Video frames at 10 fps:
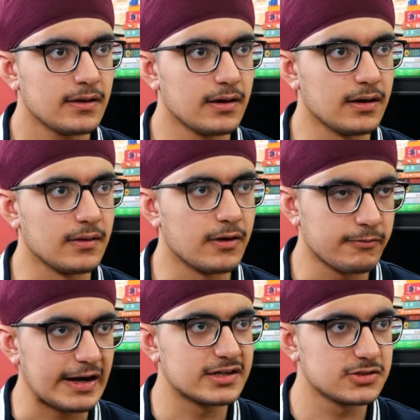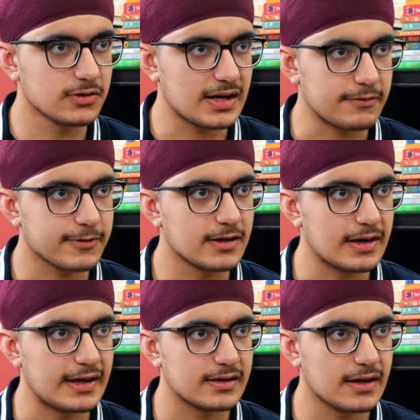a wide geographical
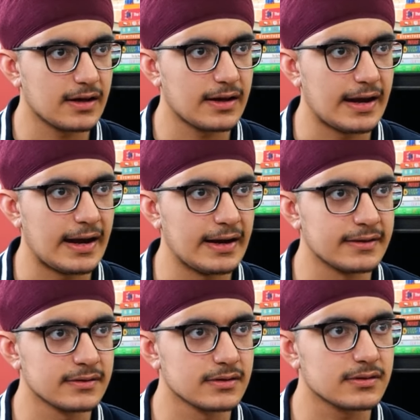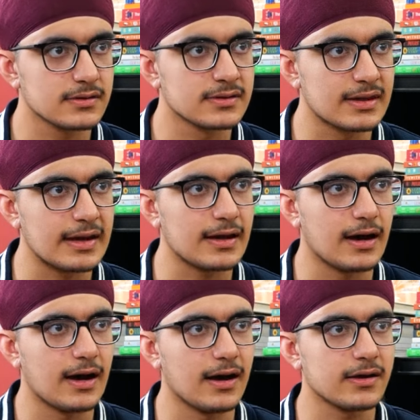area, and they
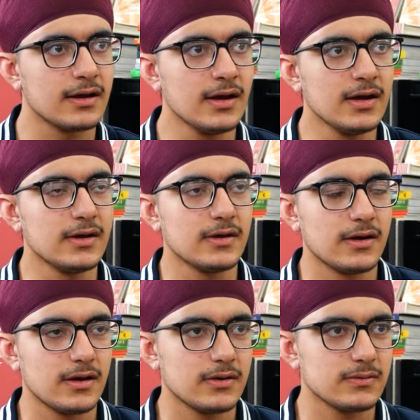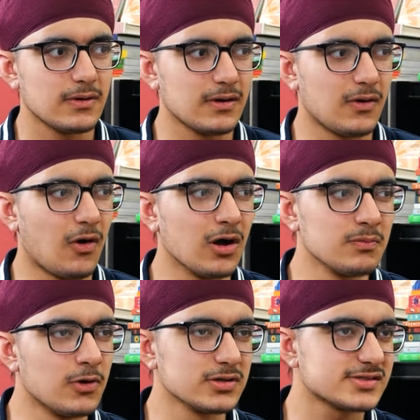are
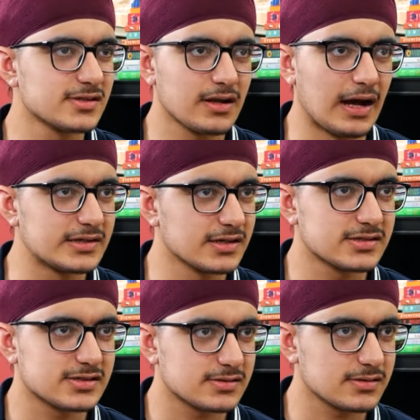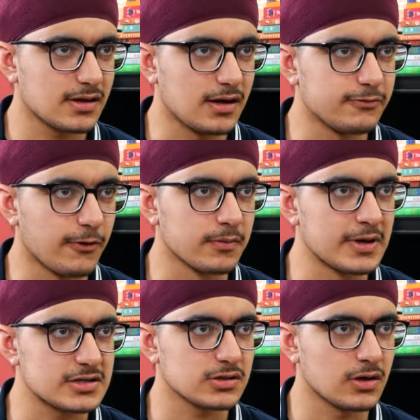almost the largest
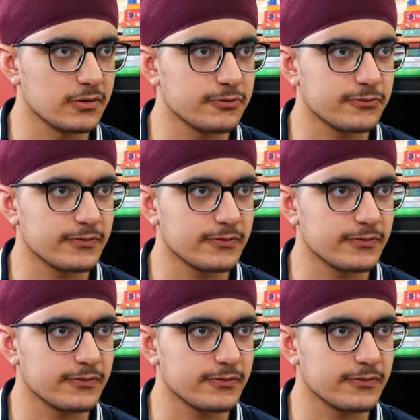formation of